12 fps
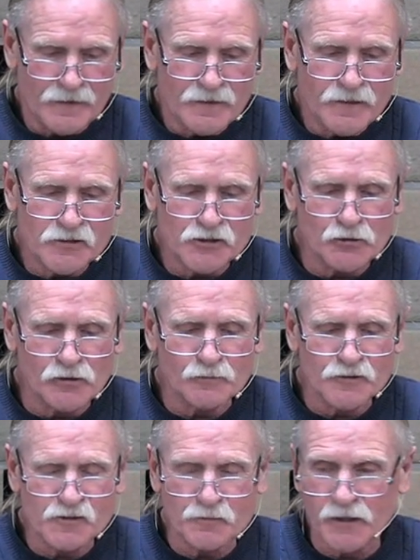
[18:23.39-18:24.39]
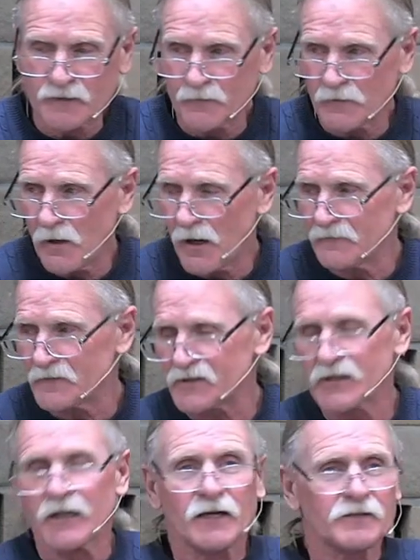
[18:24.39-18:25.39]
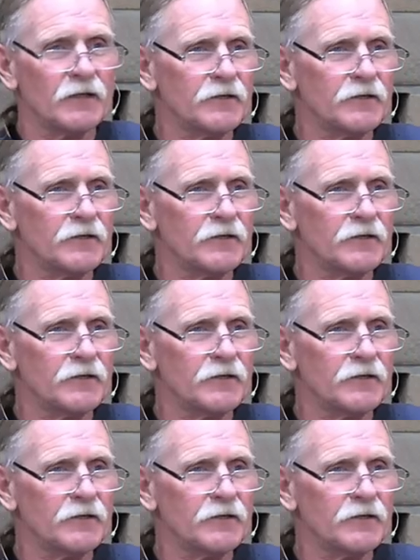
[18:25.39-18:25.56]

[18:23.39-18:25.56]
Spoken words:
He's showing respect for the office. Now,